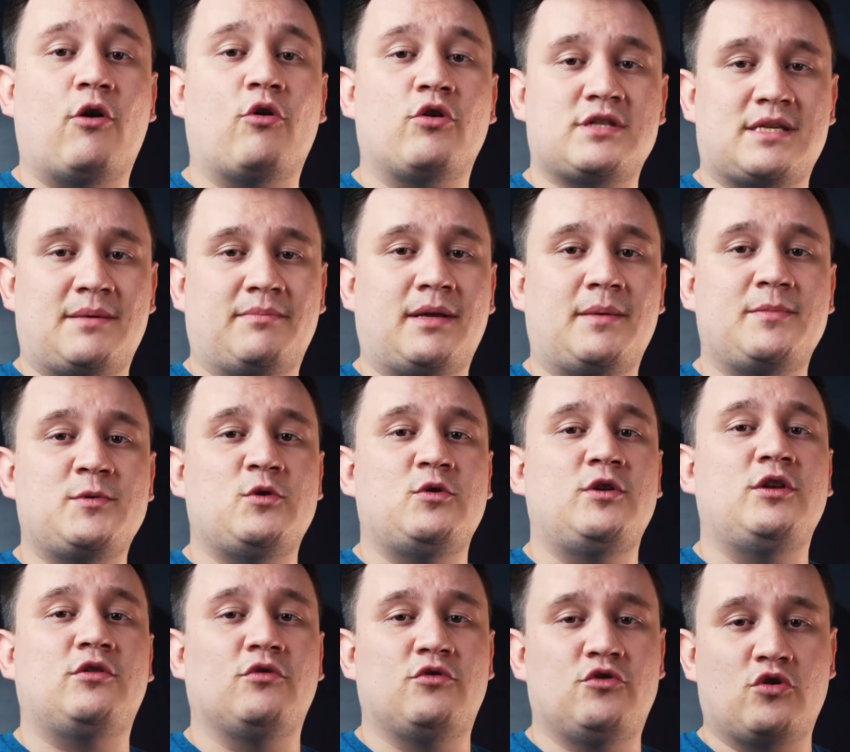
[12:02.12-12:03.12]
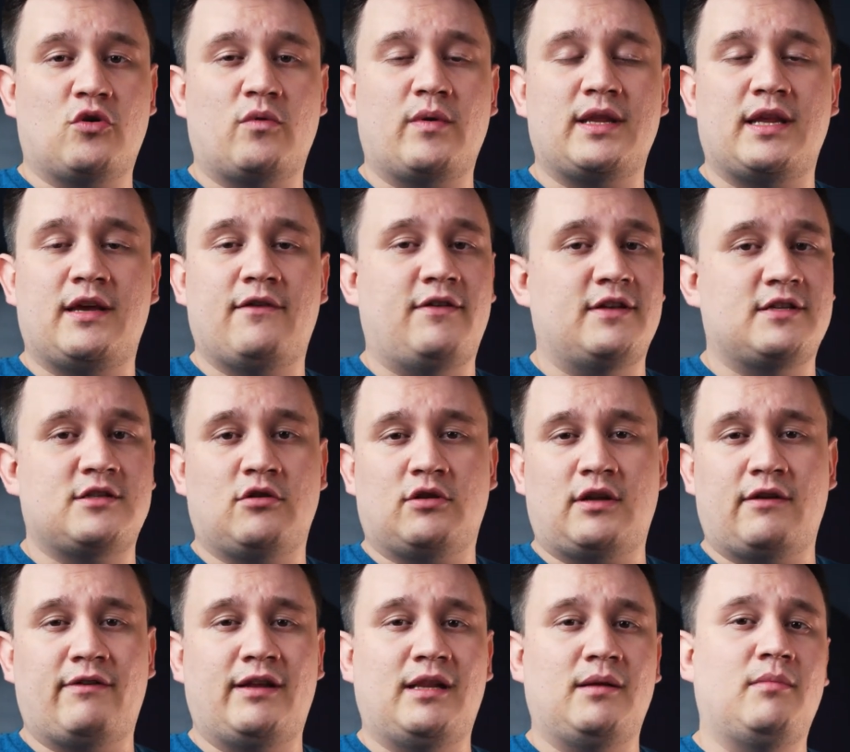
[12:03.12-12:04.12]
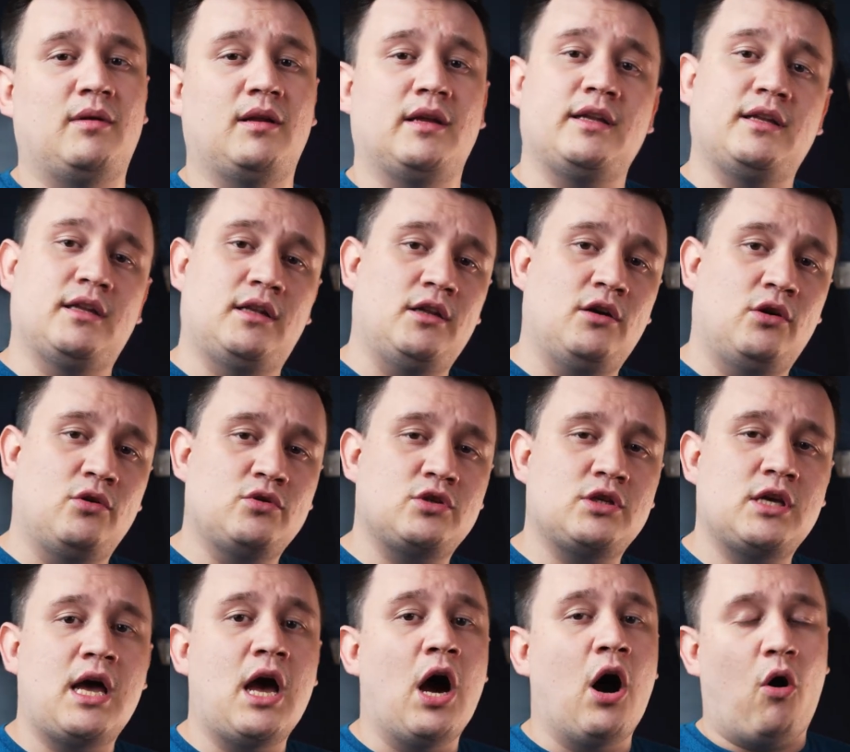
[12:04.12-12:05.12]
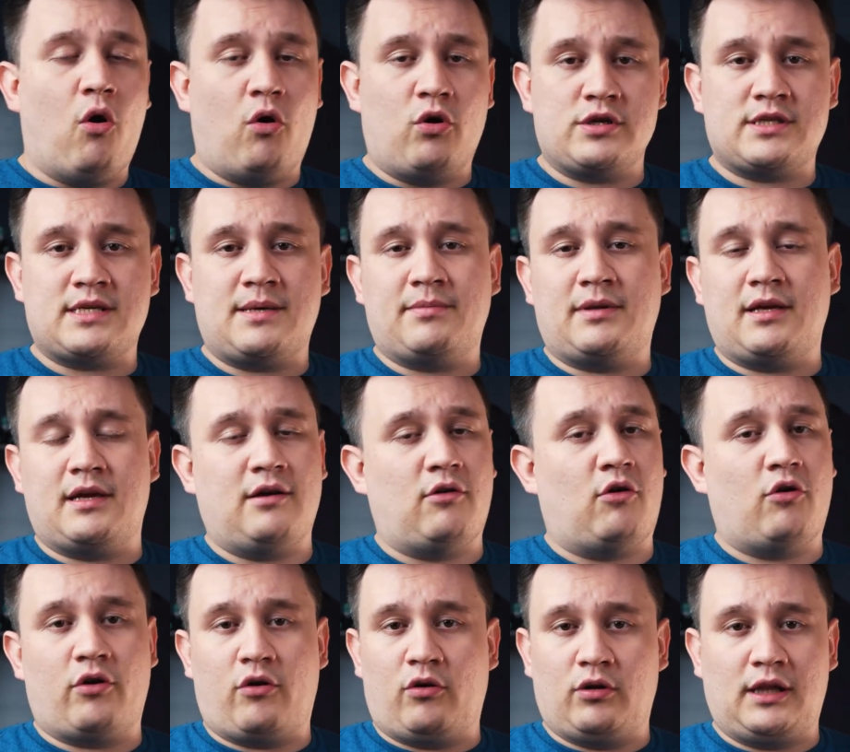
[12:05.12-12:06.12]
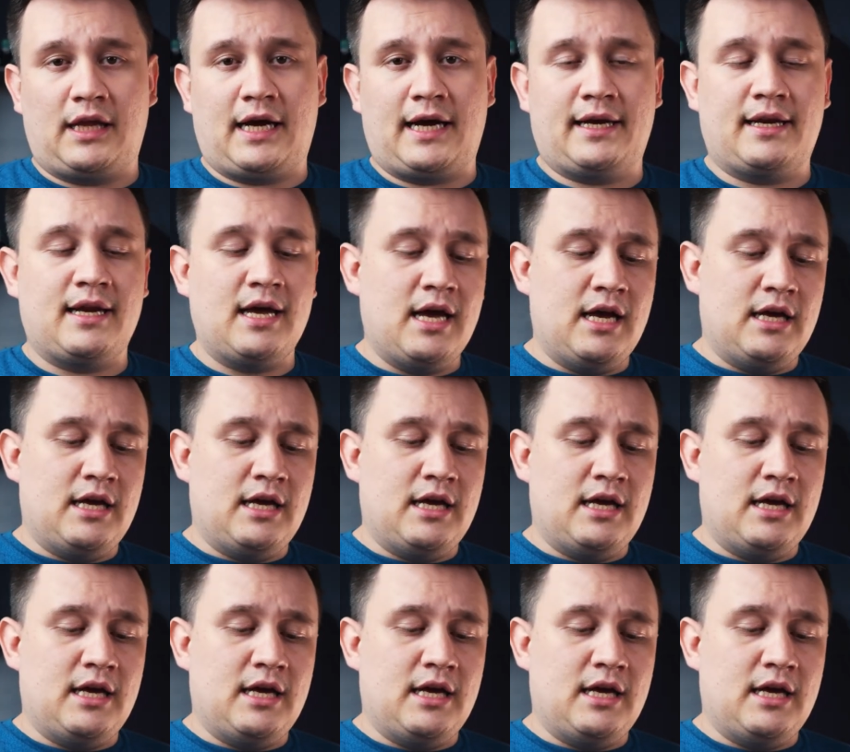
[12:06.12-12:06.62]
or sometimes you need to draw it if it's not available in the notes or online.